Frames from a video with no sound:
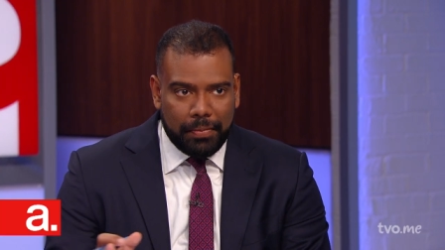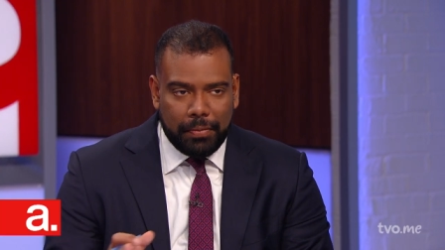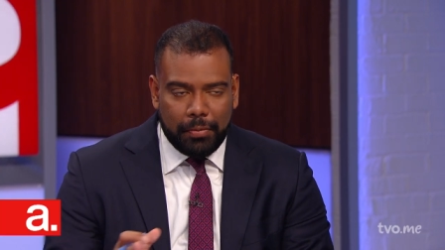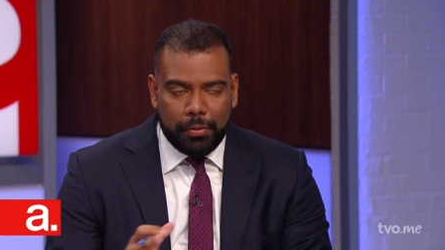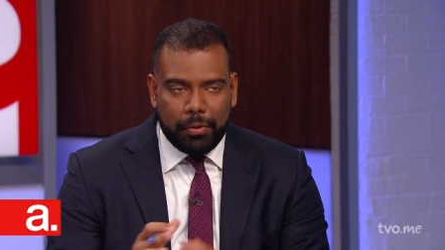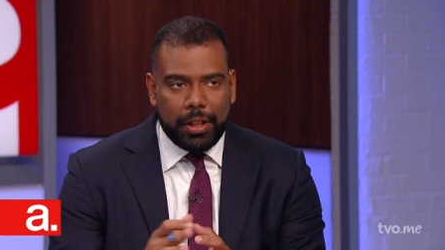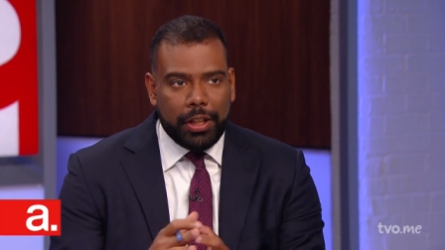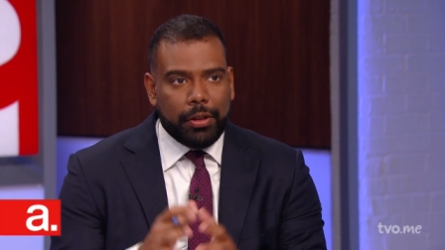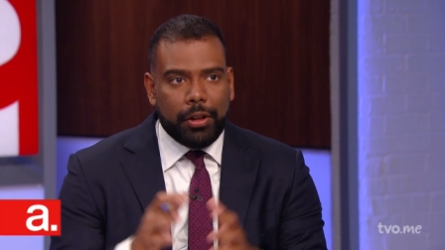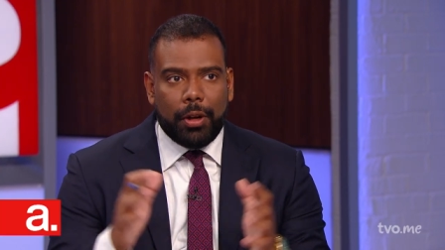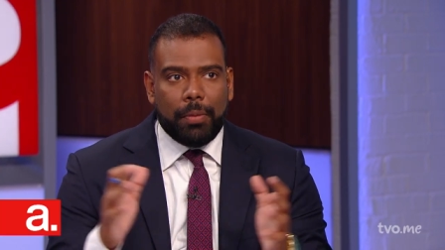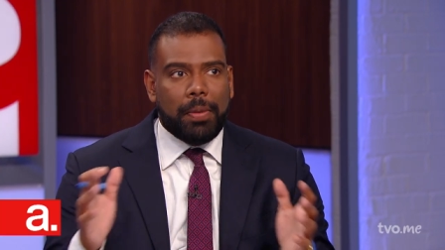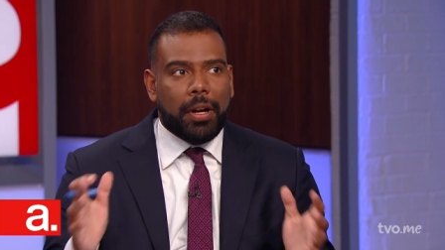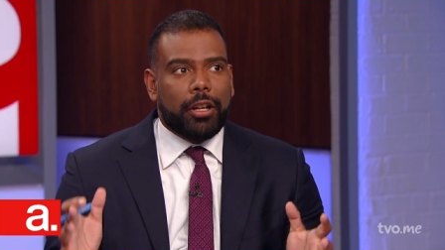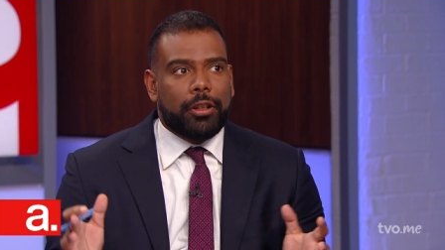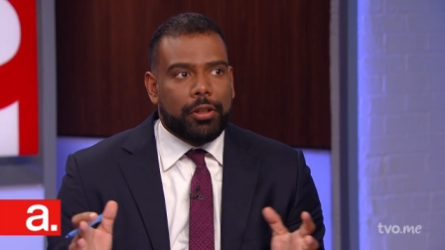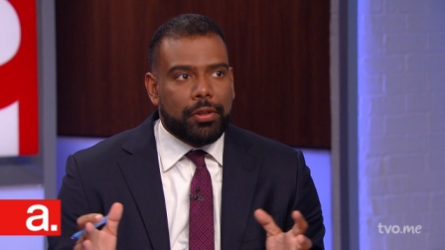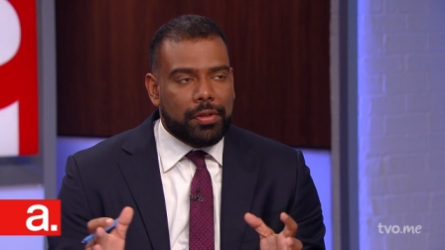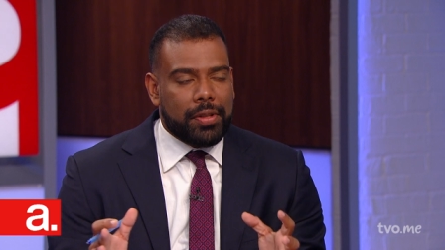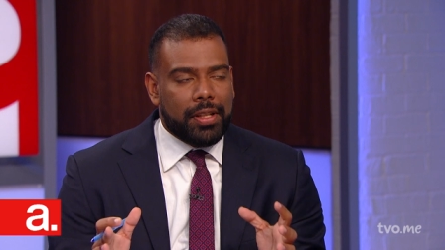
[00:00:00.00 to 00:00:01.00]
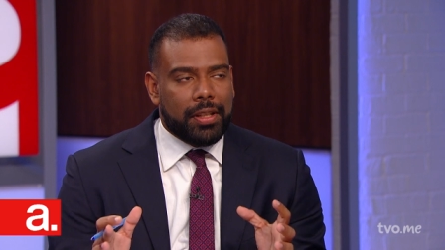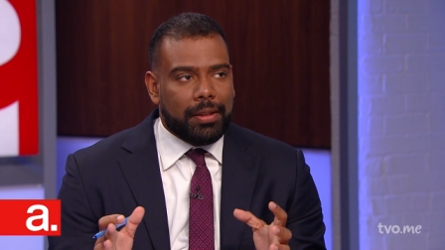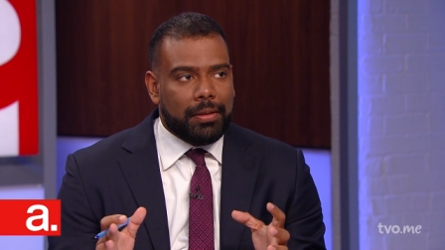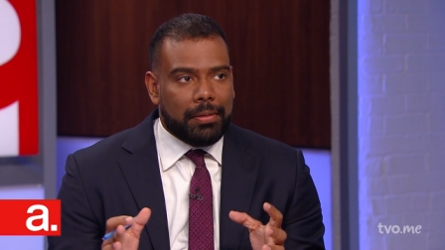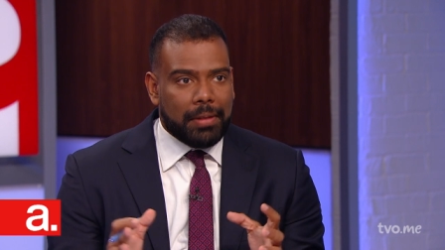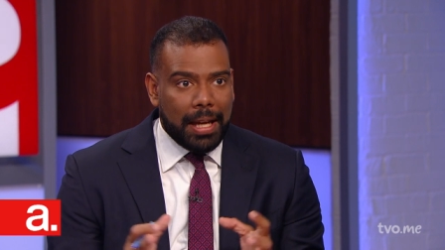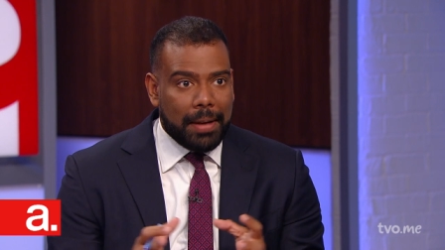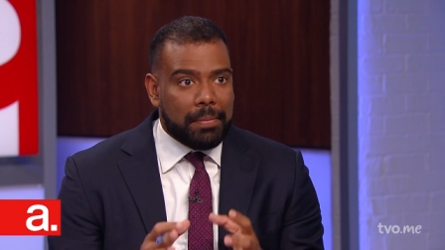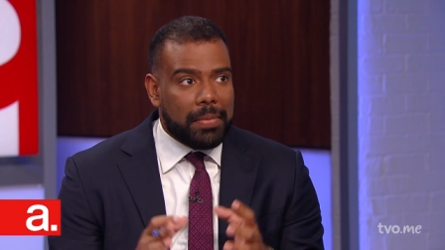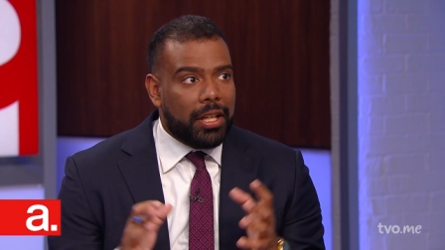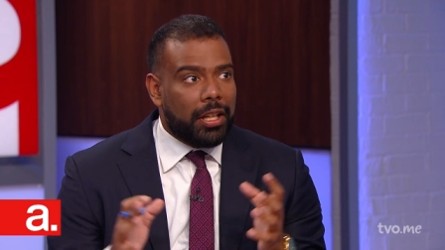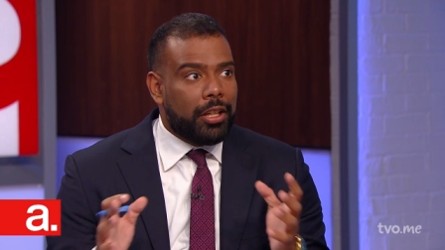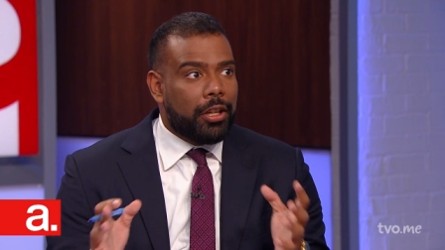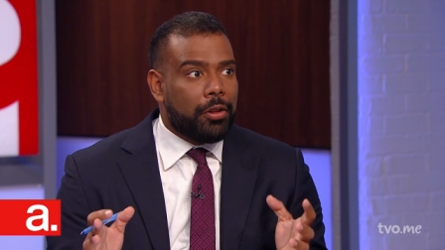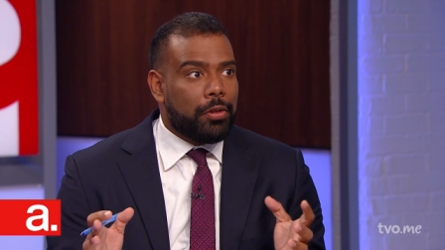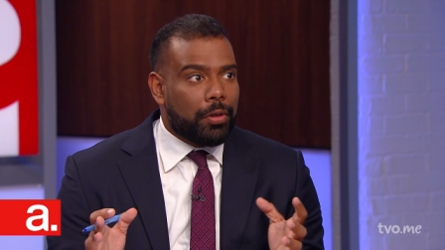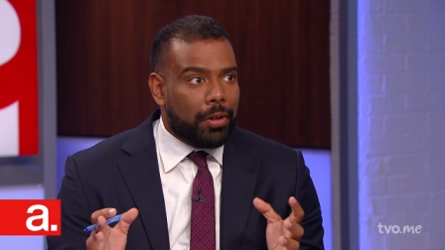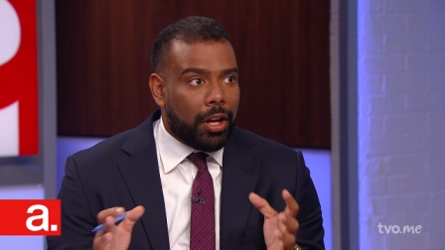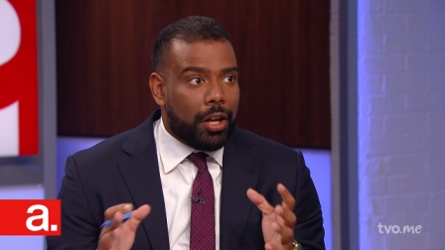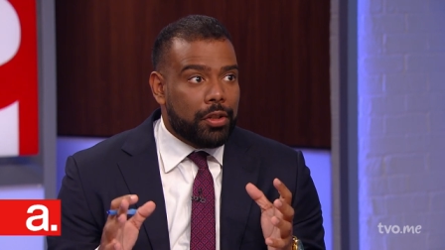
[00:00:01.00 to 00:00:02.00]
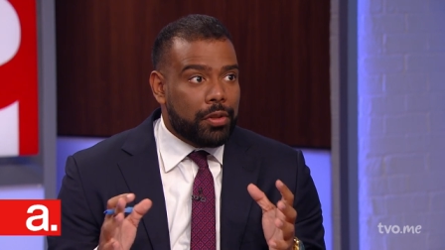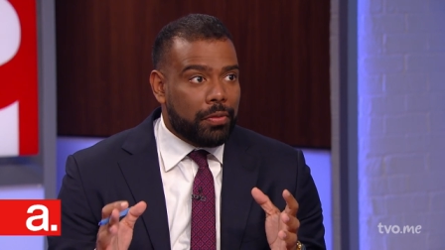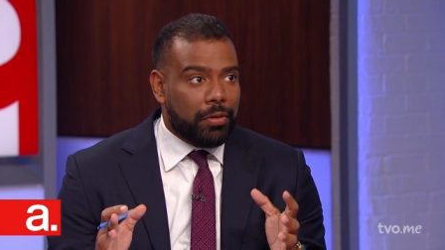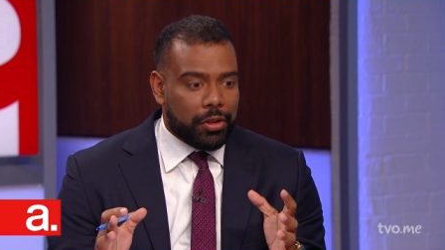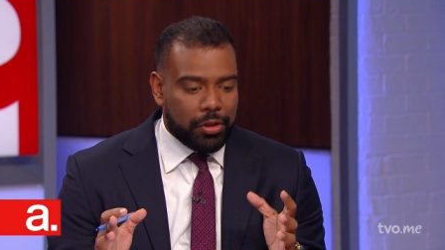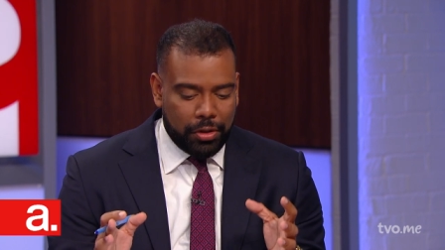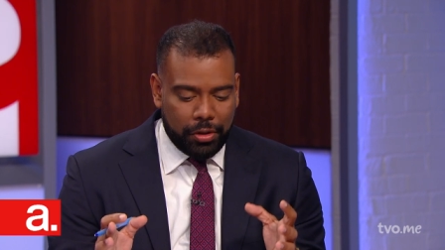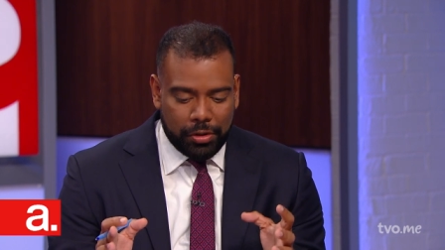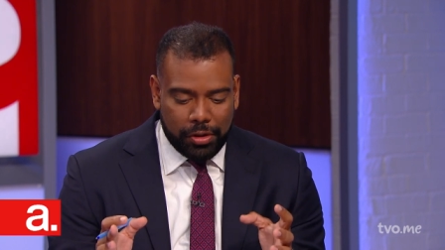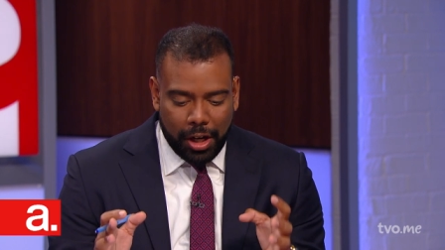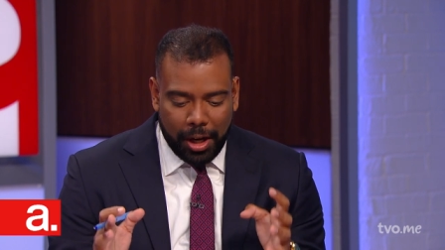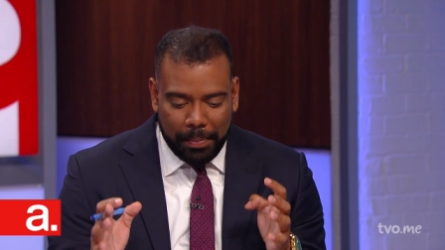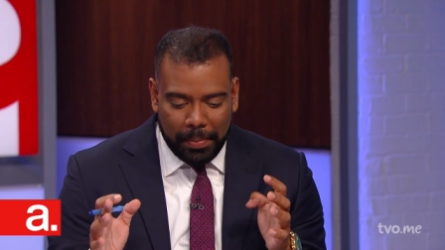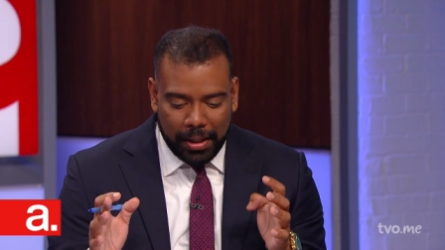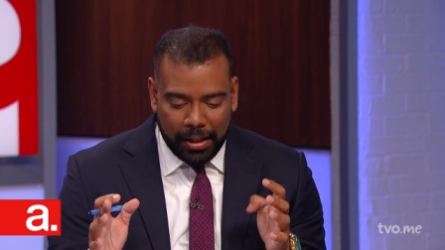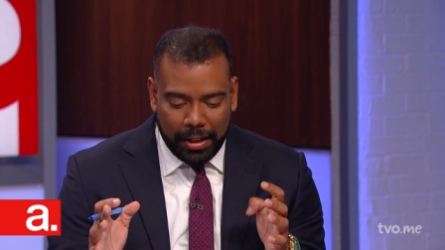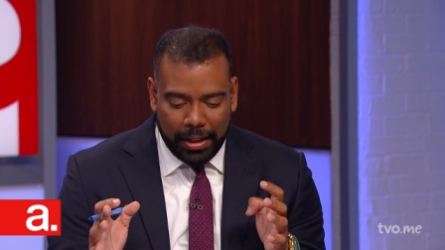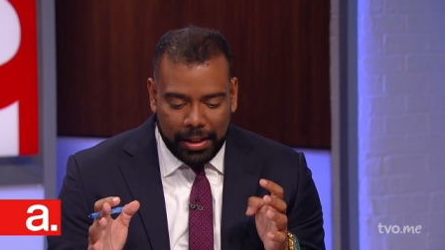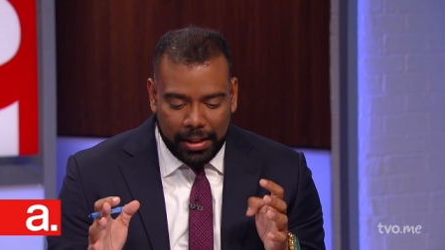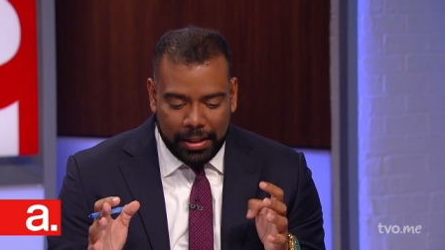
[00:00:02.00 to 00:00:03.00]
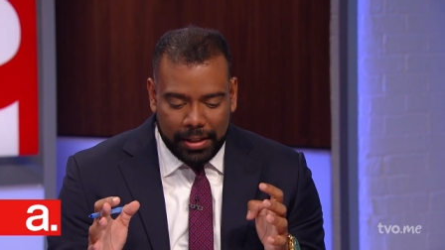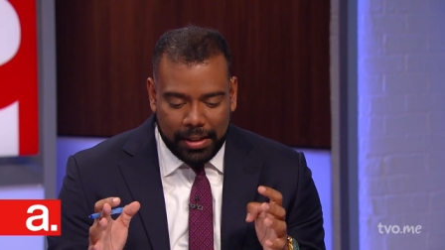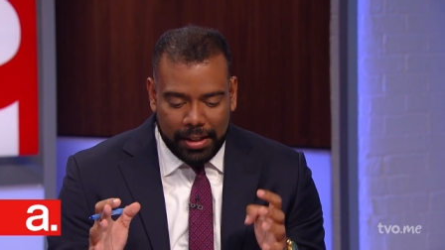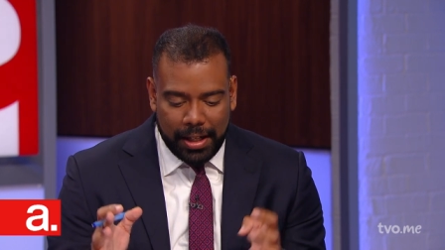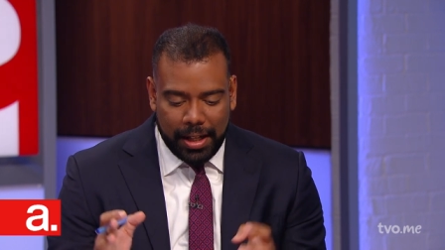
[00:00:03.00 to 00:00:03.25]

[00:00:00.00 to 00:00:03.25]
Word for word: we know park cruising can be a controversial topic, and